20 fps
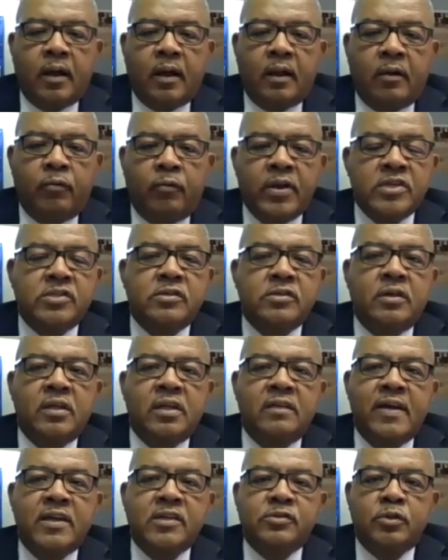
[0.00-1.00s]
regional
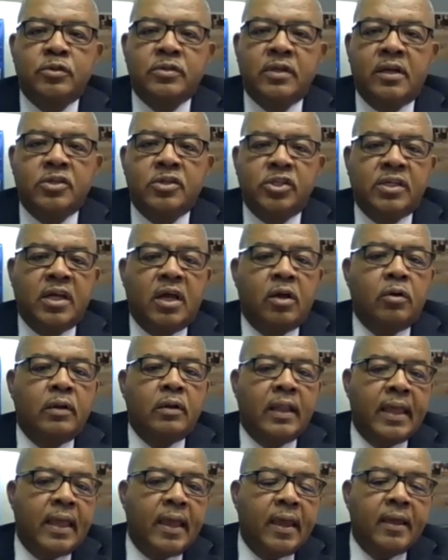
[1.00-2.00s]
investors out of
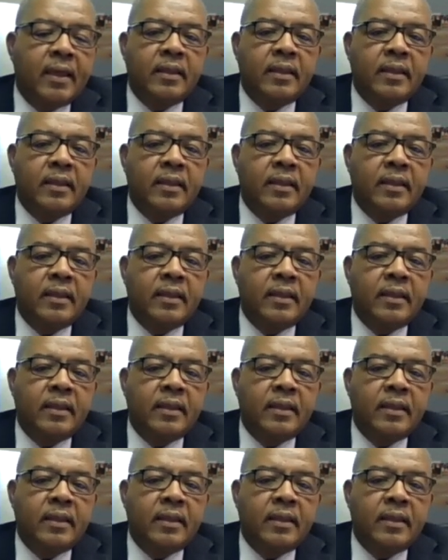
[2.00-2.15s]
Chicagoland